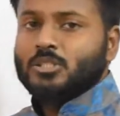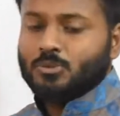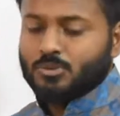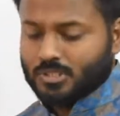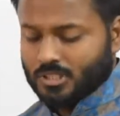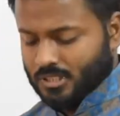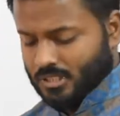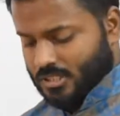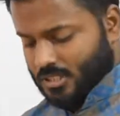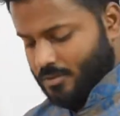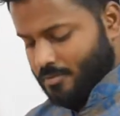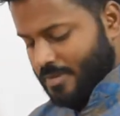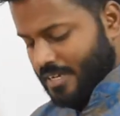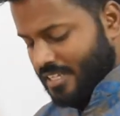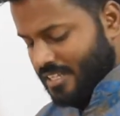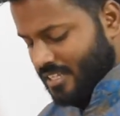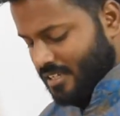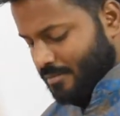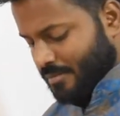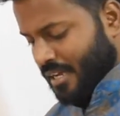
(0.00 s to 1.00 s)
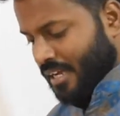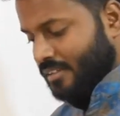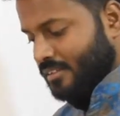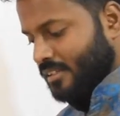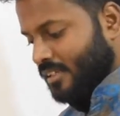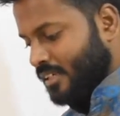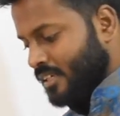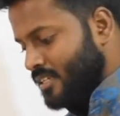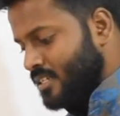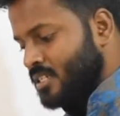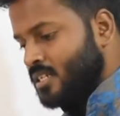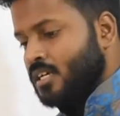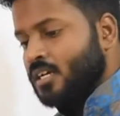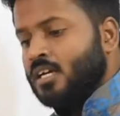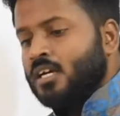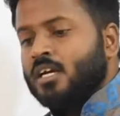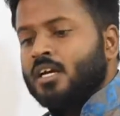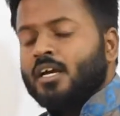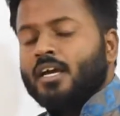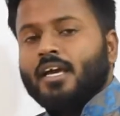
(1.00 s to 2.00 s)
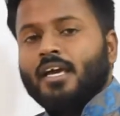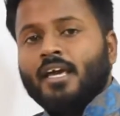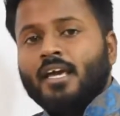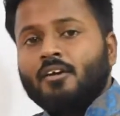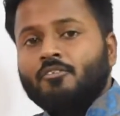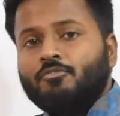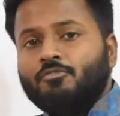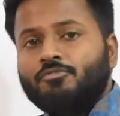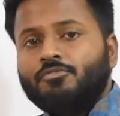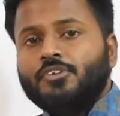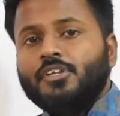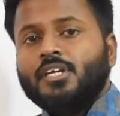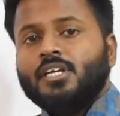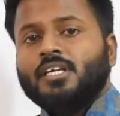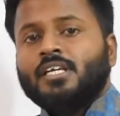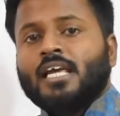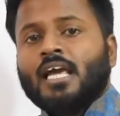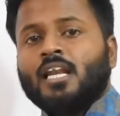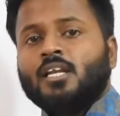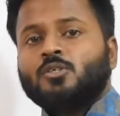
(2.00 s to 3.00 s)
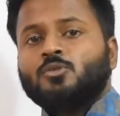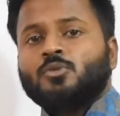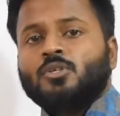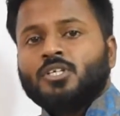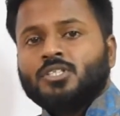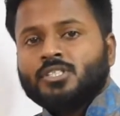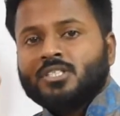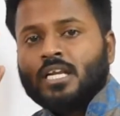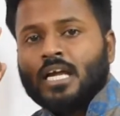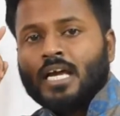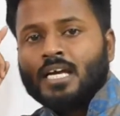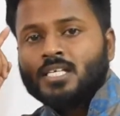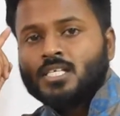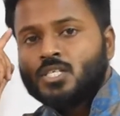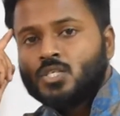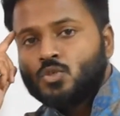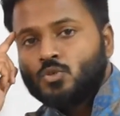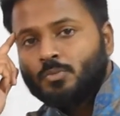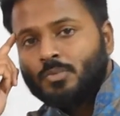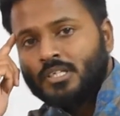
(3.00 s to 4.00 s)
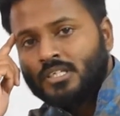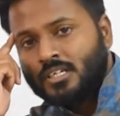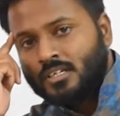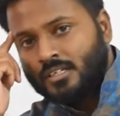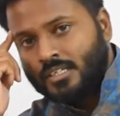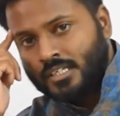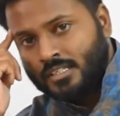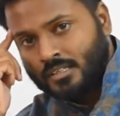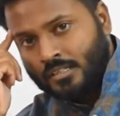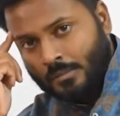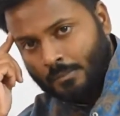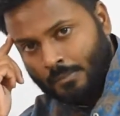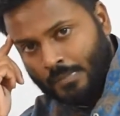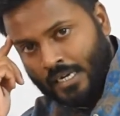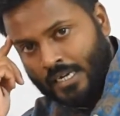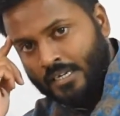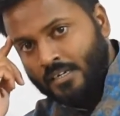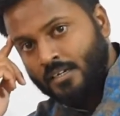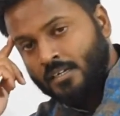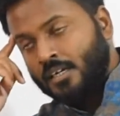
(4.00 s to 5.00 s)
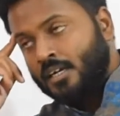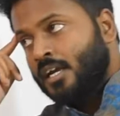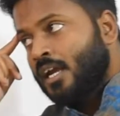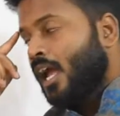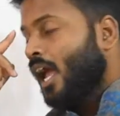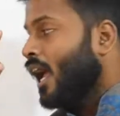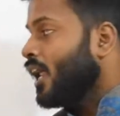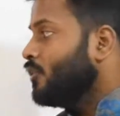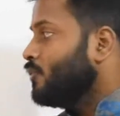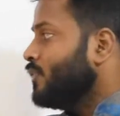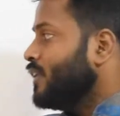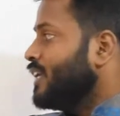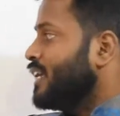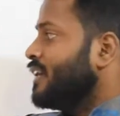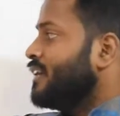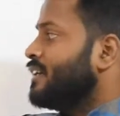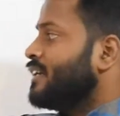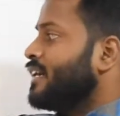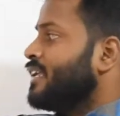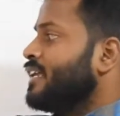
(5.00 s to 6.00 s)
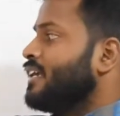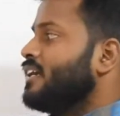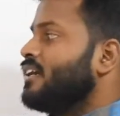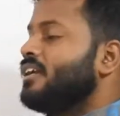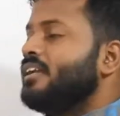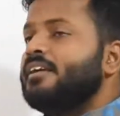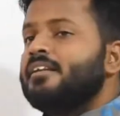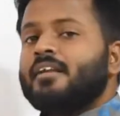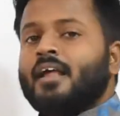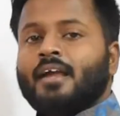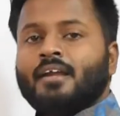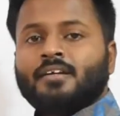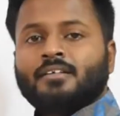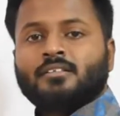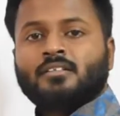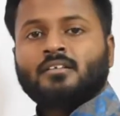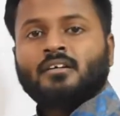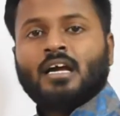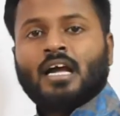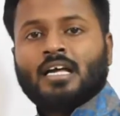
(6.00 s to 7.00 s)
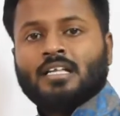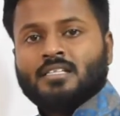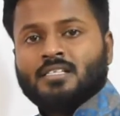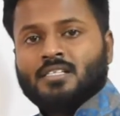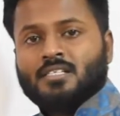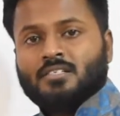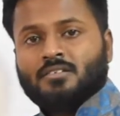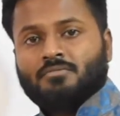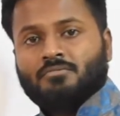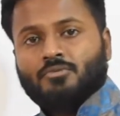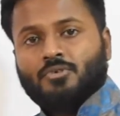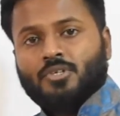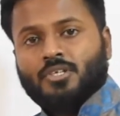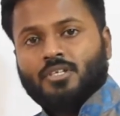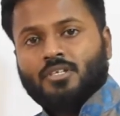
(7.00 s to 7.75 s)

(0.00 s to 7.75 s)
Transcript: using this Vedic math is every calculation has to be done in the mind, and we can directly write the answer for